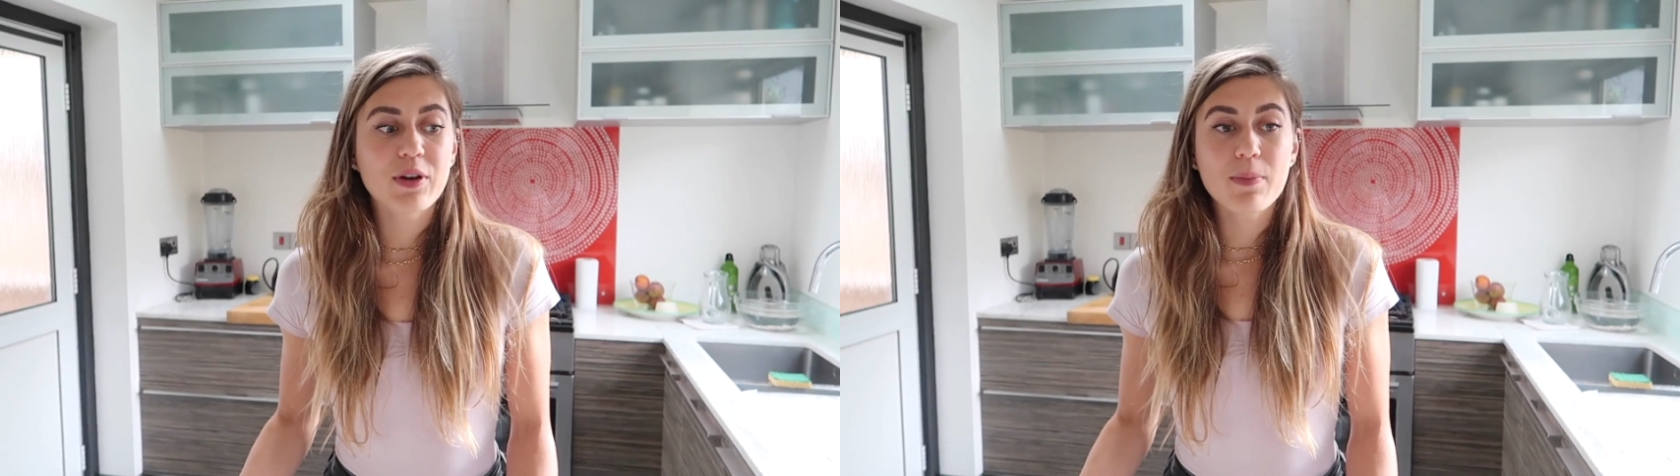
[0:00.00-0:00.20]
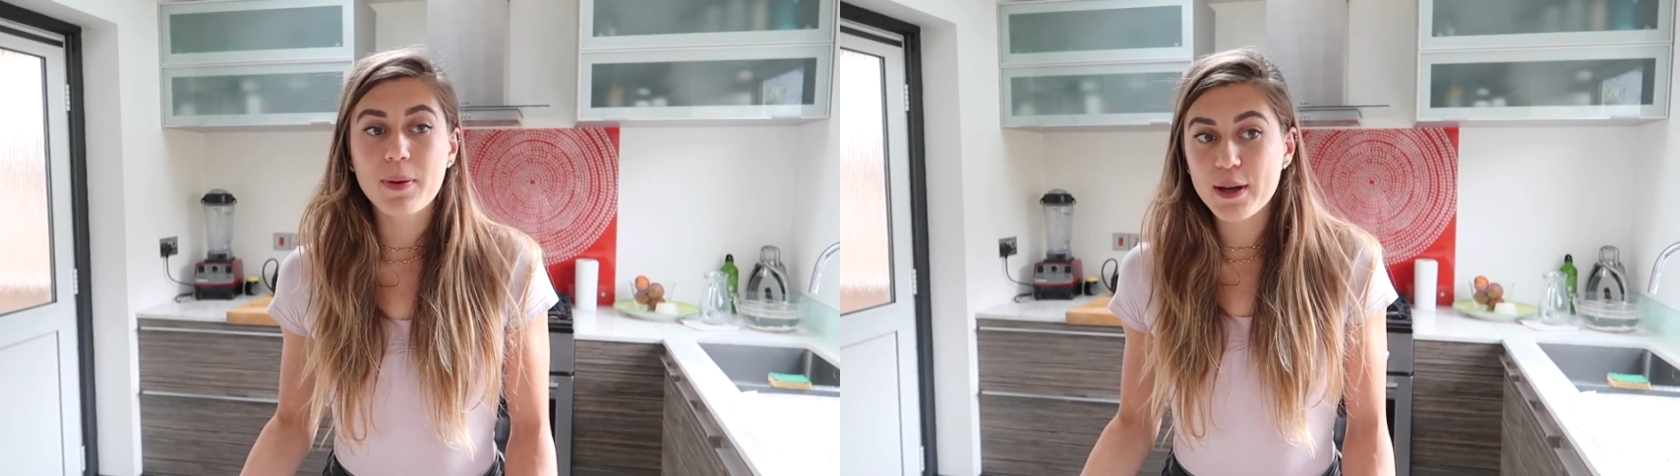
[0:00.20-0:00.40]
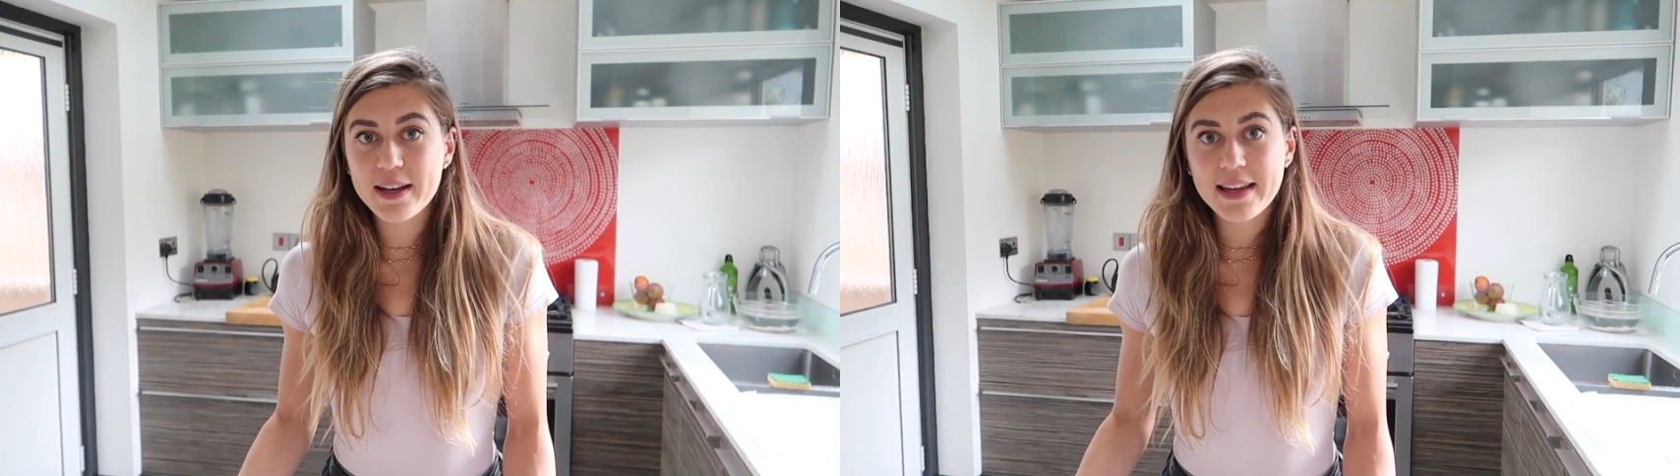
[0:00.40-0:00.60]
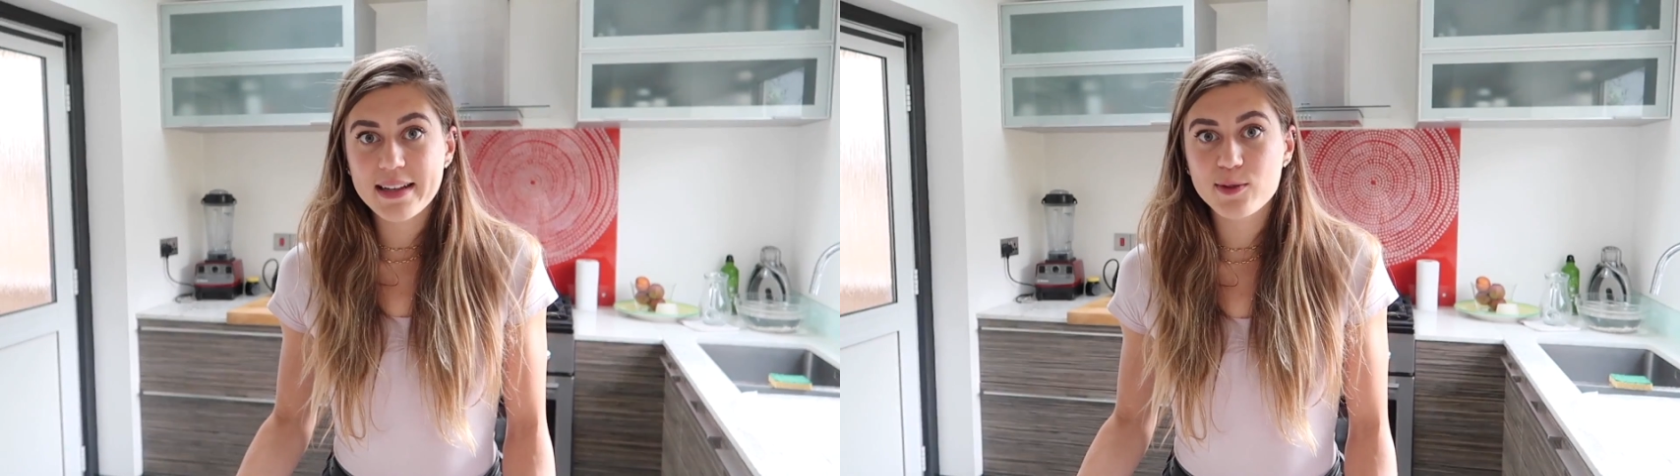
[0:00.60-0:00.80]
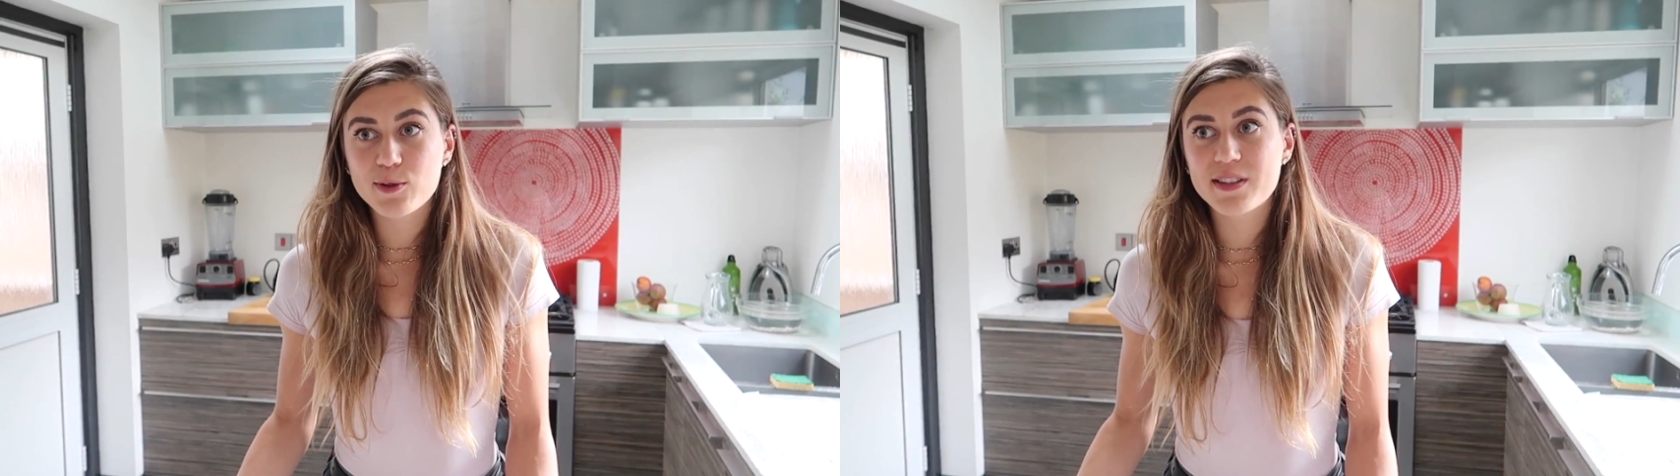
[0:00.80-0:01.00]
completely
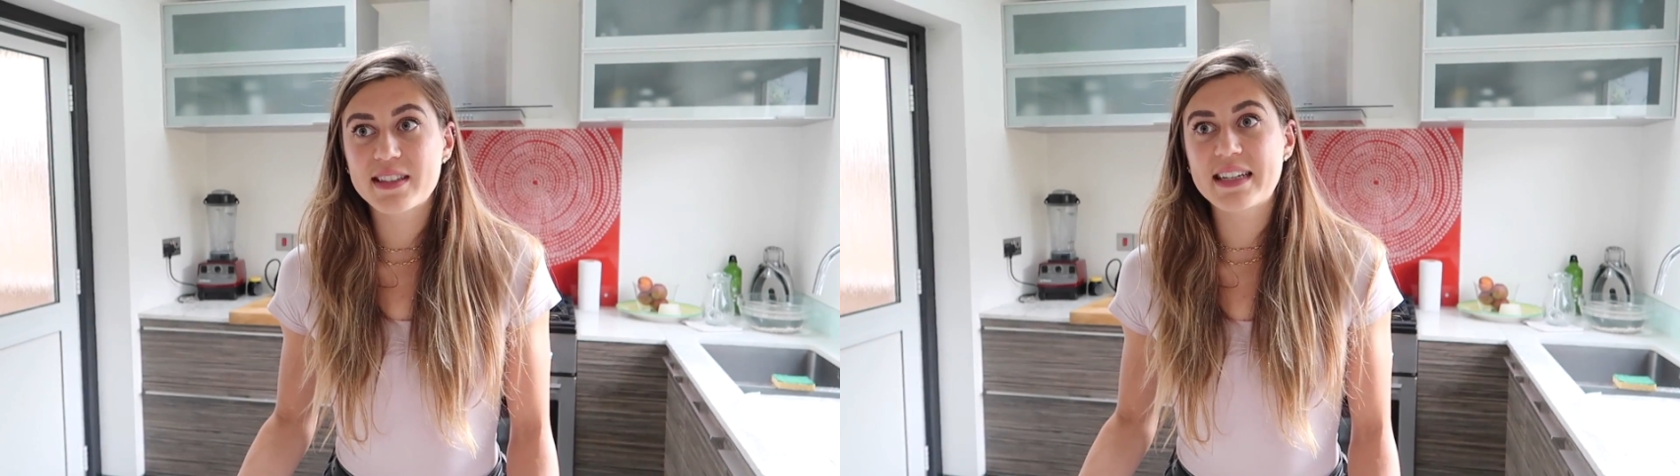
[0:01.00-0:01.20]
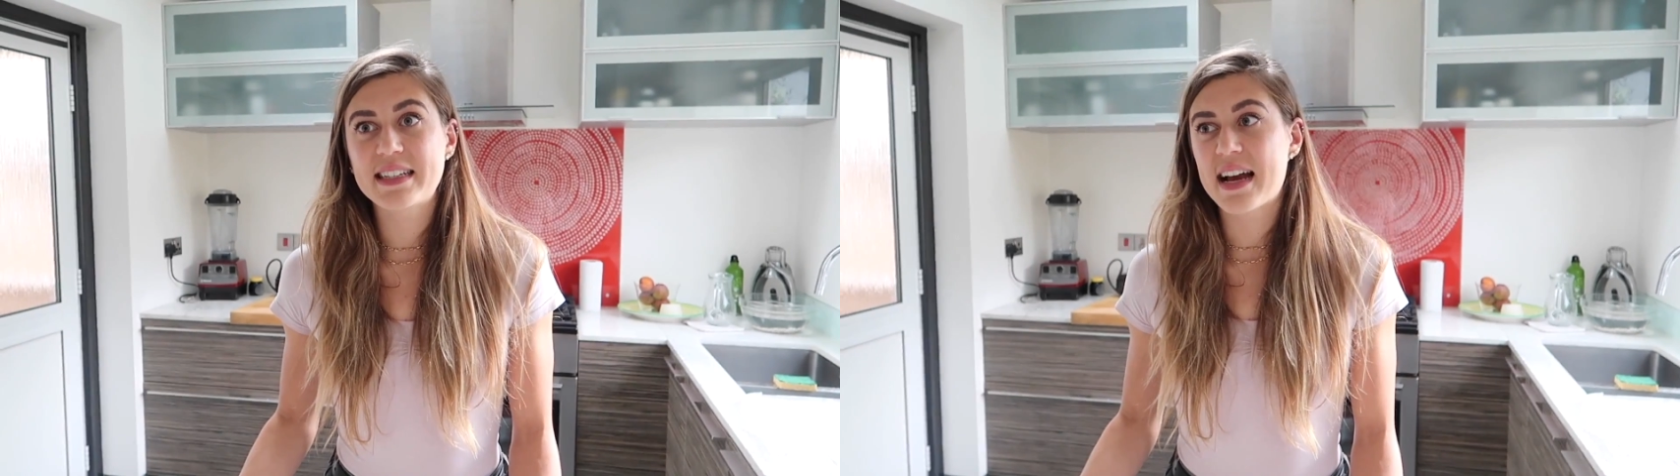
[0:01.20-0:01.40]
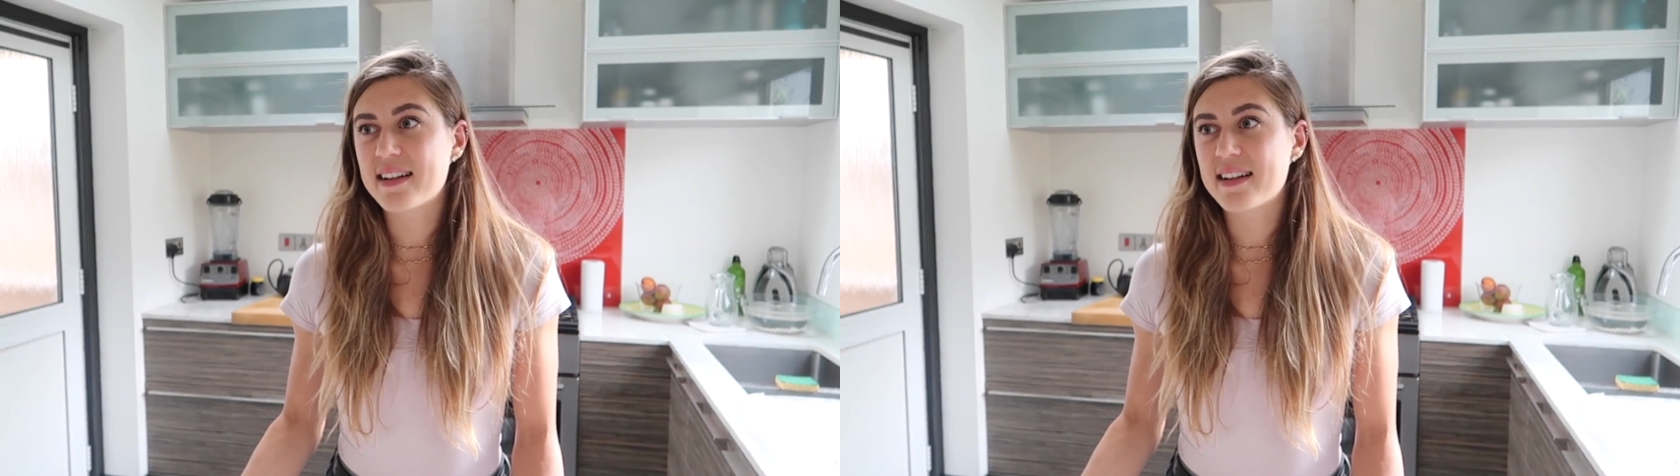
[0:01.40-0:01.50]
exhausted,